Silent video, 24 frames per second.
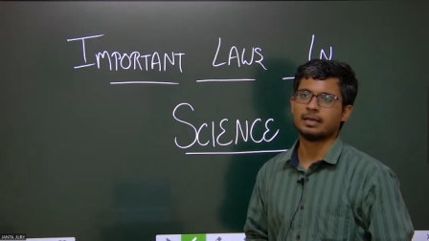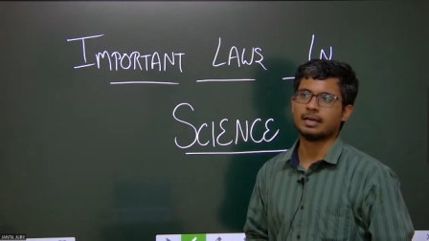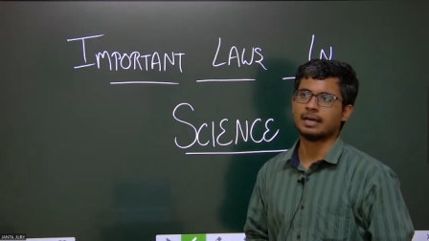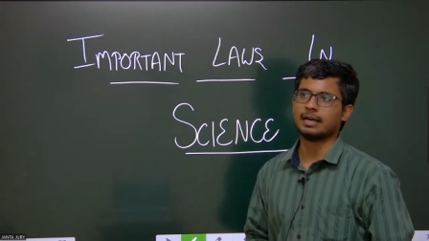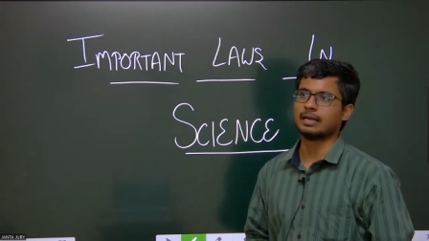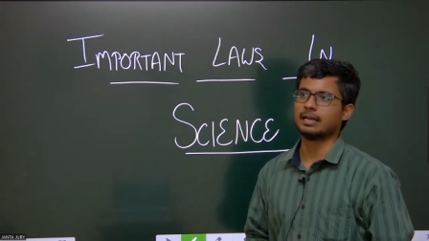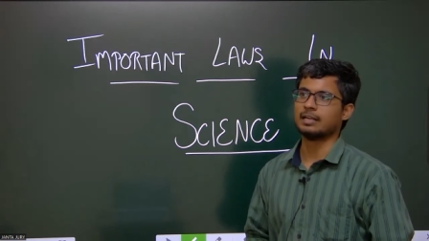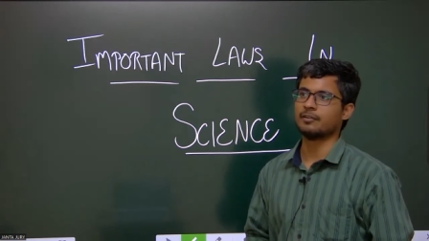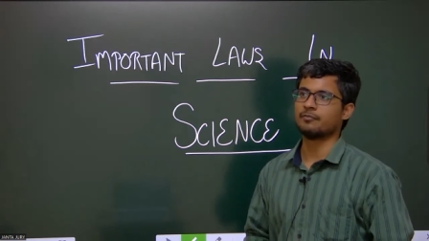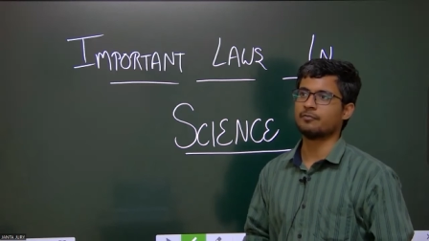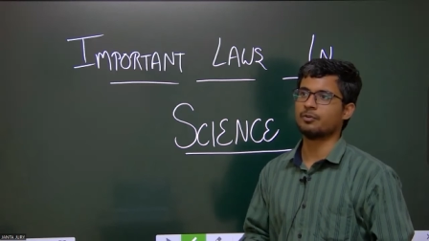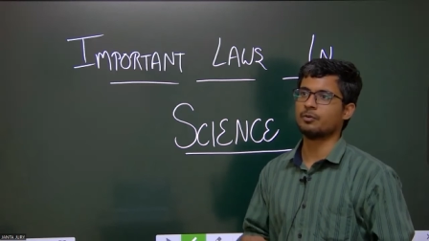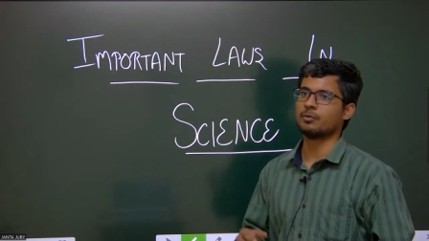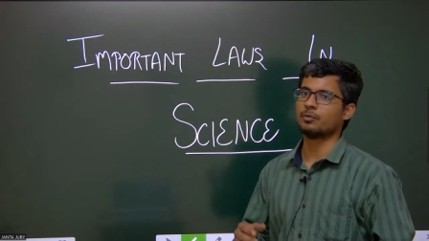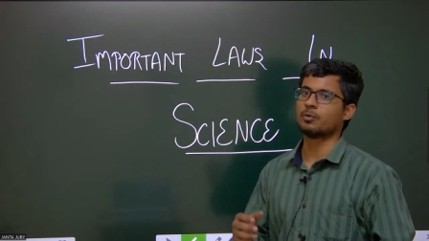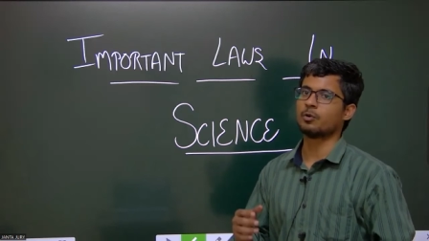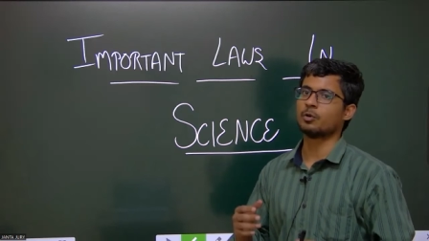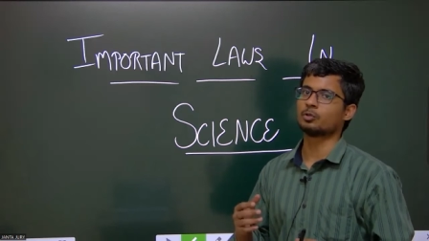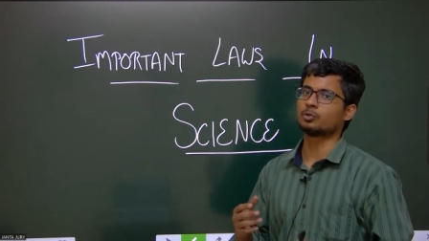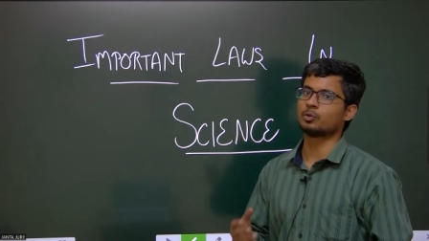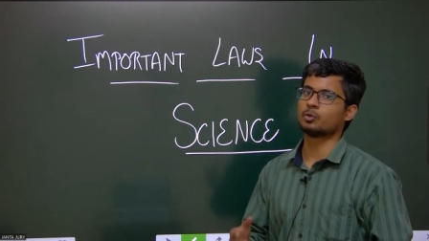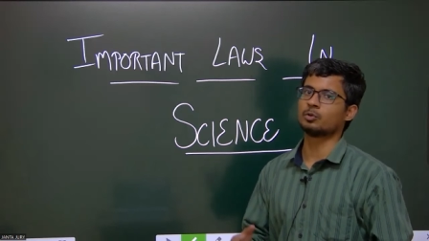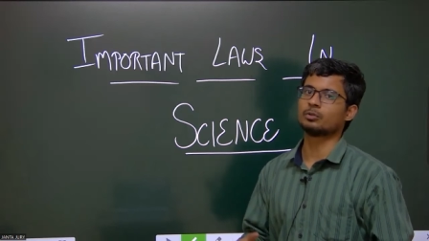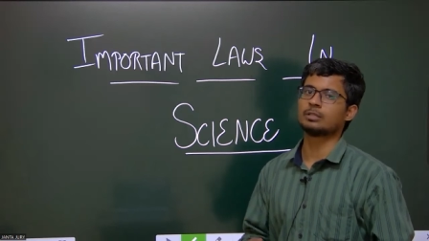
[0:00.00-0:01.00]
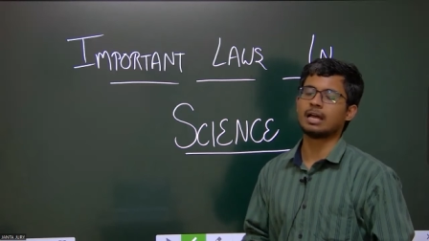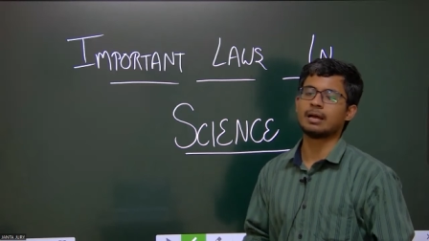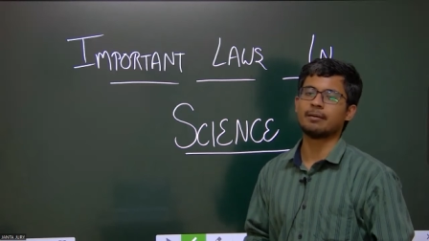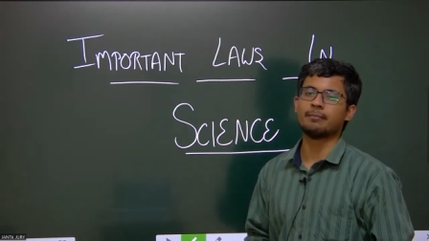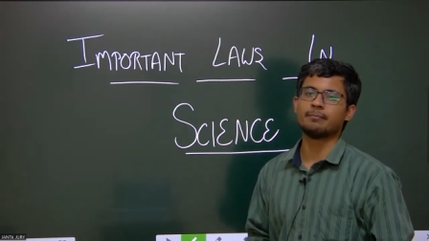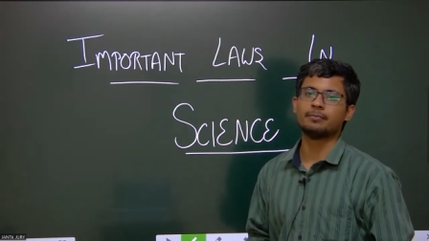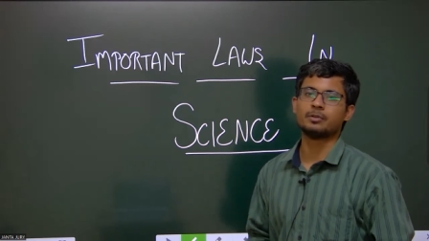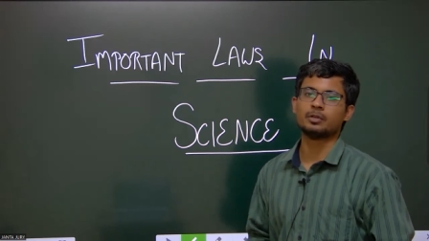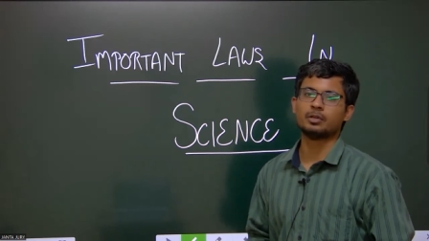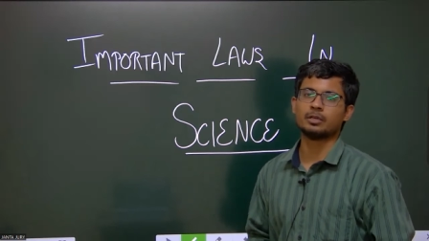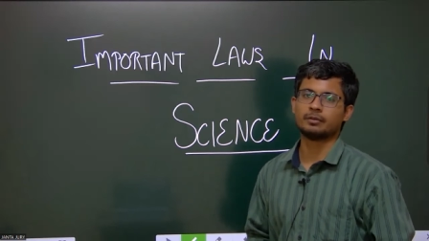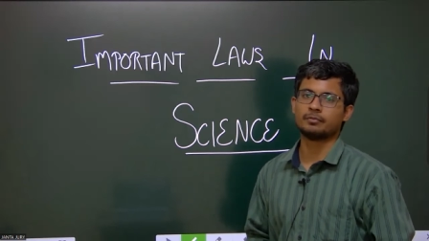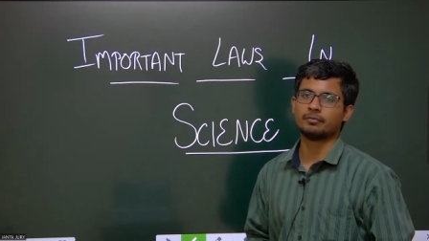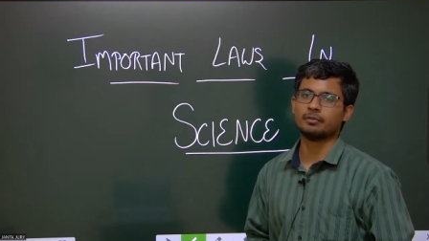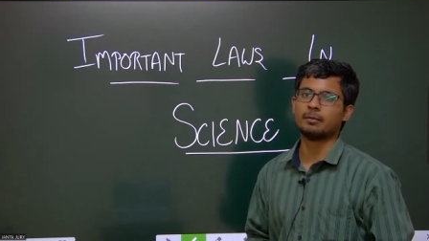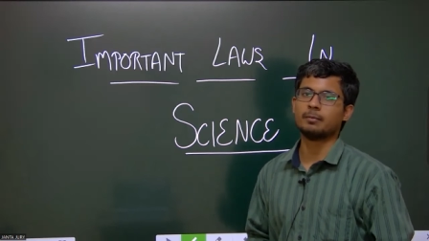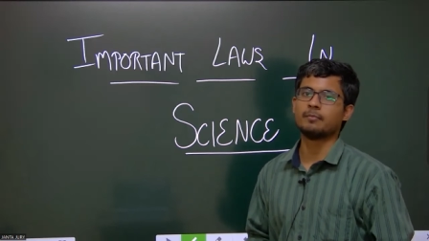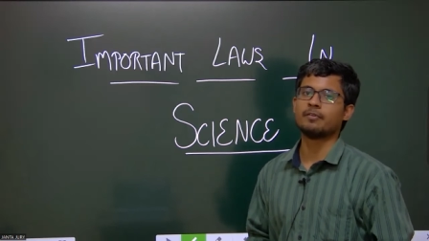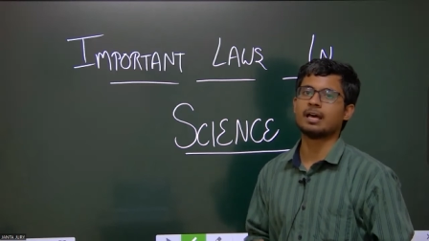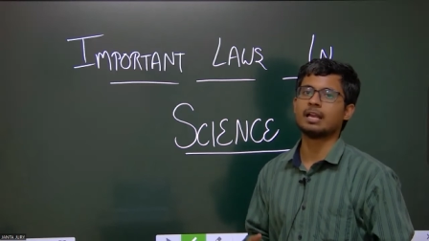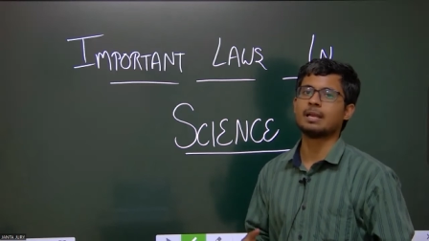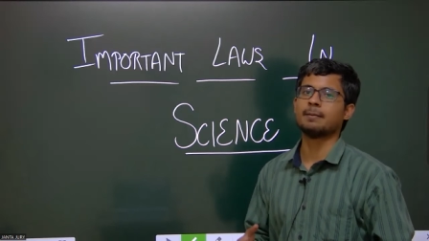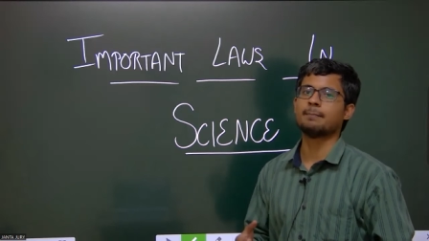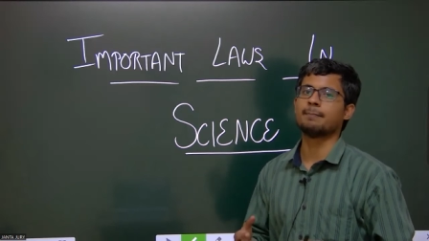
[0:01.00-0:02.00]
and if you go through them, it will
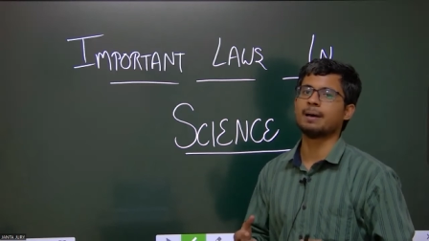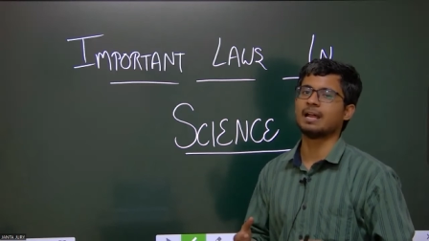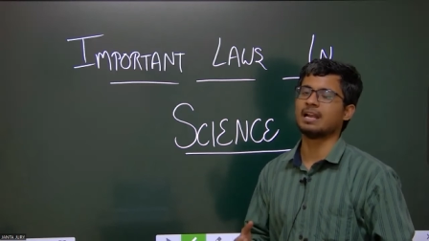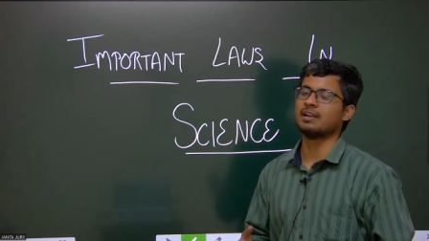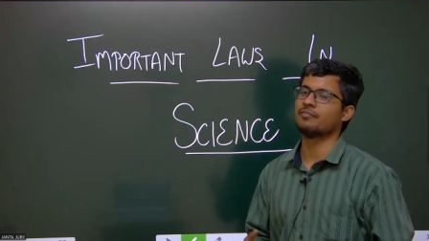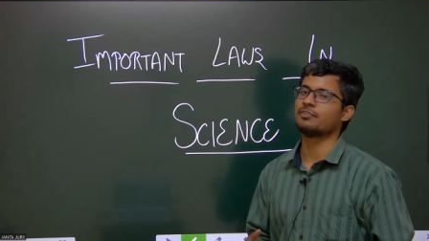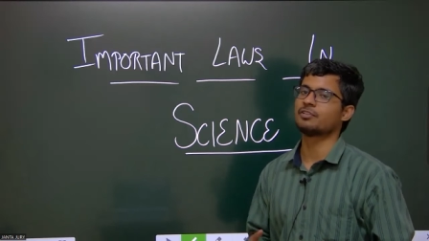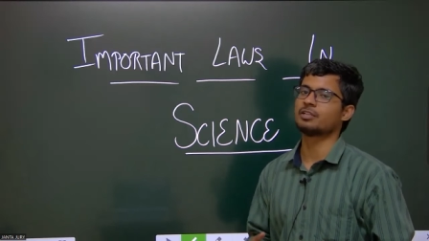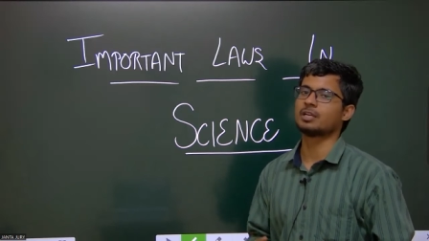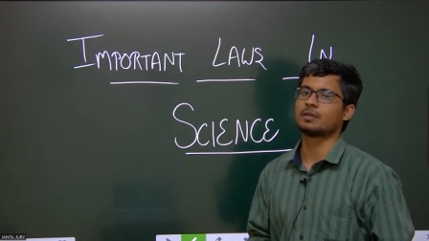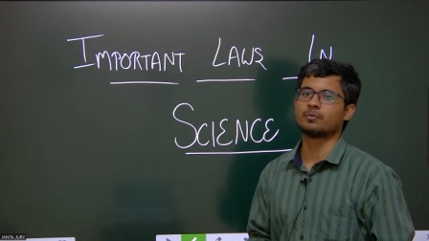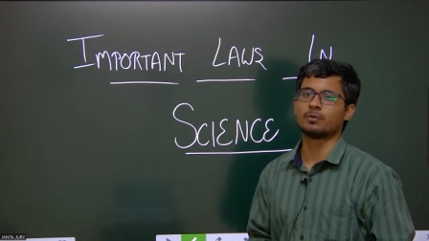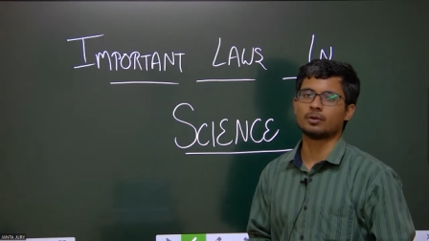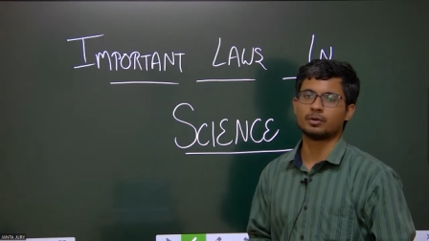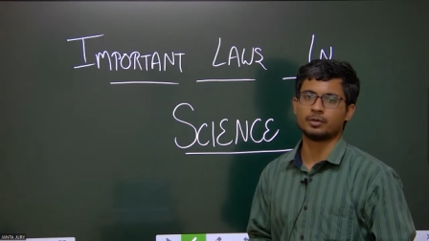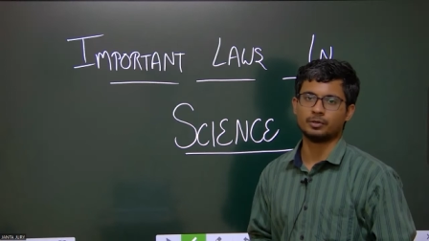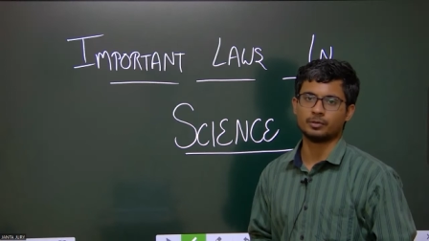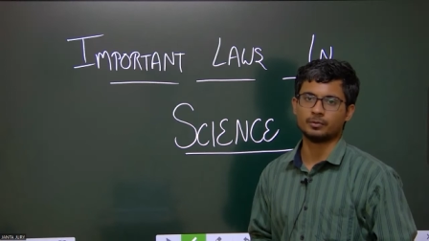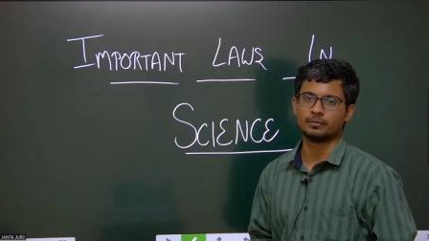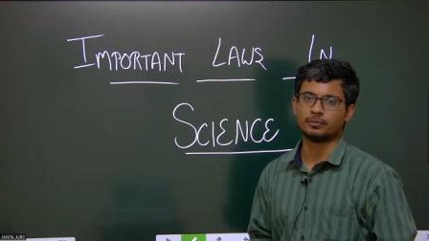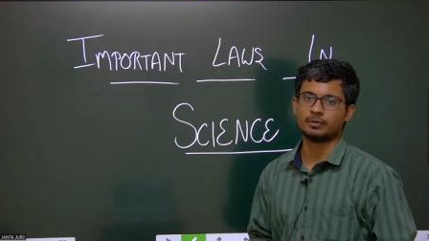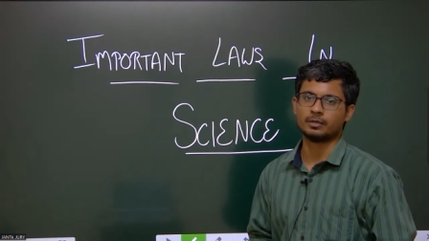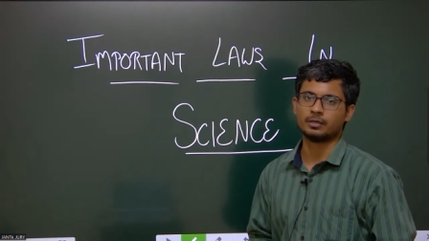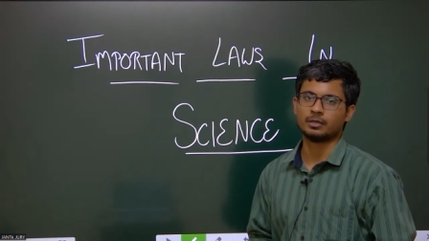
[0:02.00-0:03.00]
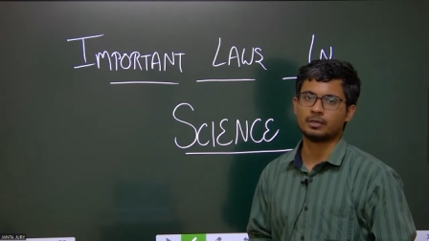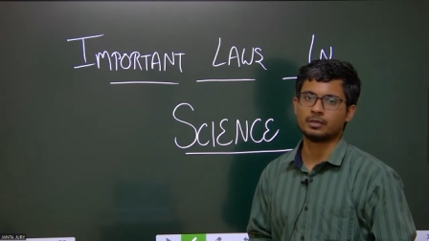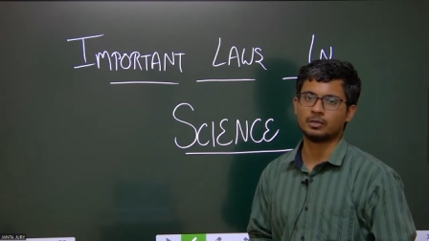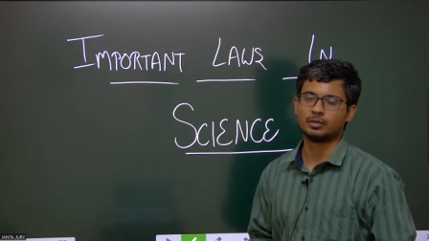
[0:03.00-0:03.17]
be very beneficial for you